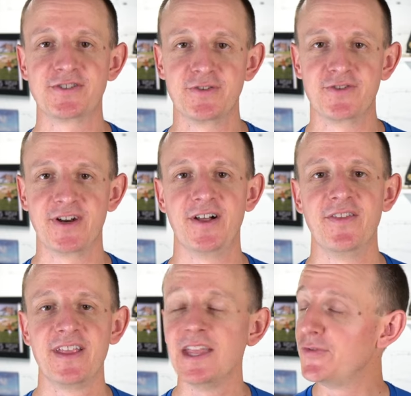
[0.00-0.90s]
overall.
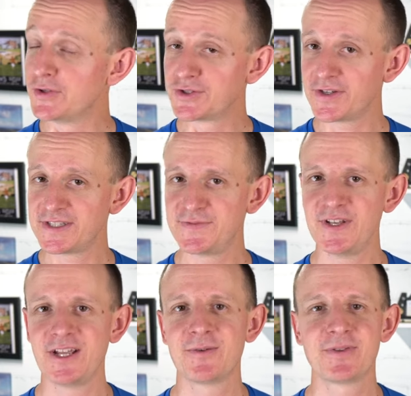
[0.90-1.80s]
If you enjoyed this
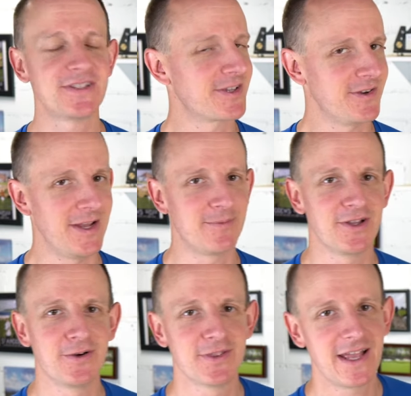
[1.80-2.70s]
video, please go down
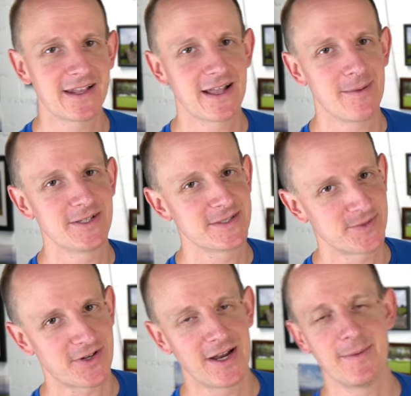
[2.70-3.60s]
below, like, comment,
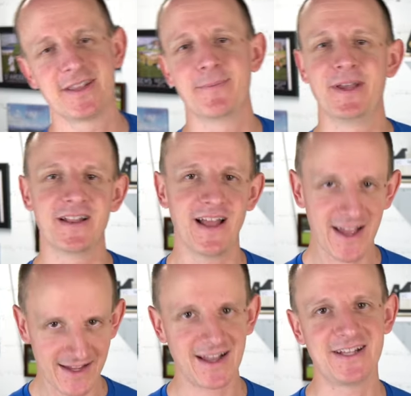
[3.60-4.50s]
subscribe, hit the bell
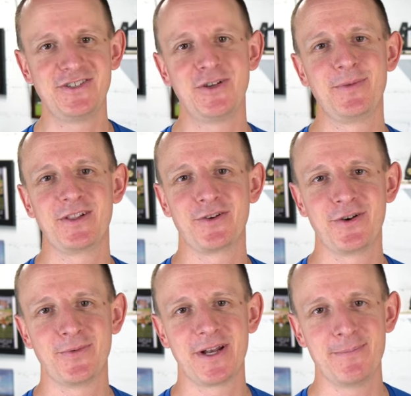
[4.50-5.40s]
icon so you'll be
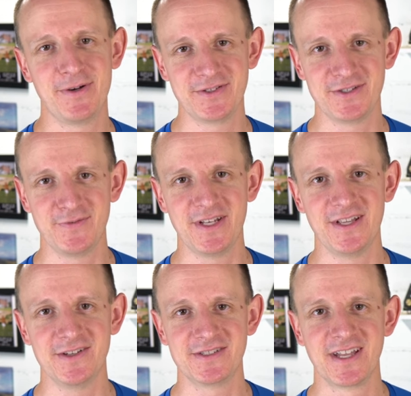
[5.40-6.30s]
alerted when I post new
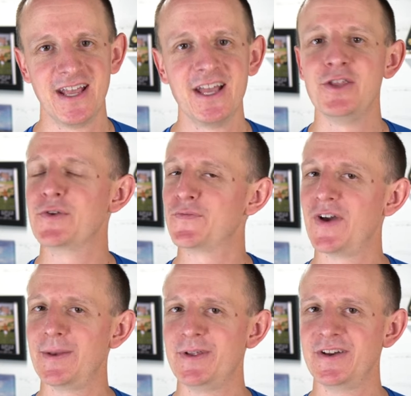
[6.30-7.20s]
videos. You can
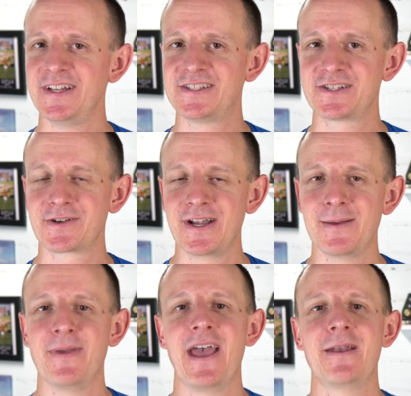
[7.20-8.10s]
find me on
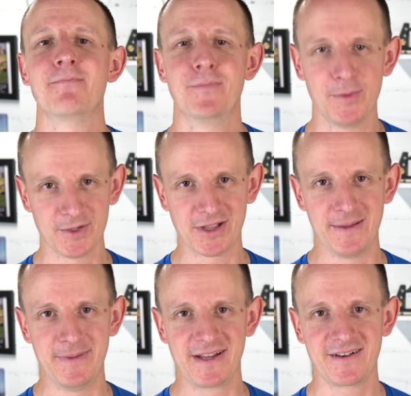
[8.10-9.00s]
Instagram at Mobile
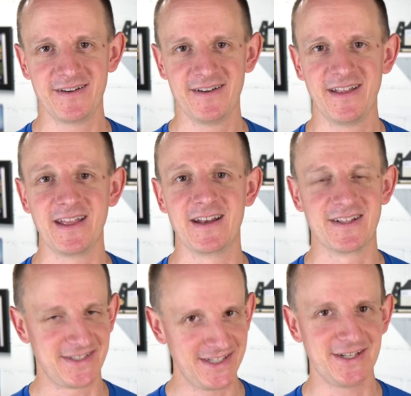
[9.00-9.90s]
Club Maker, and I'll
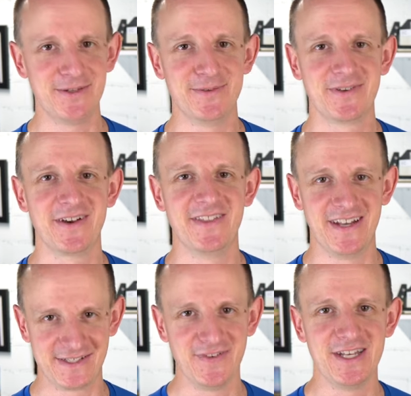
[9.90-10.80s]
see you on the
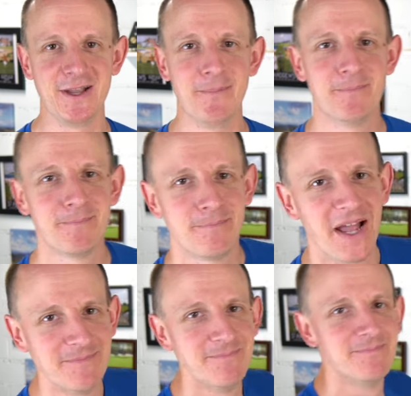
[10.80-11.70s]
next video. Bye.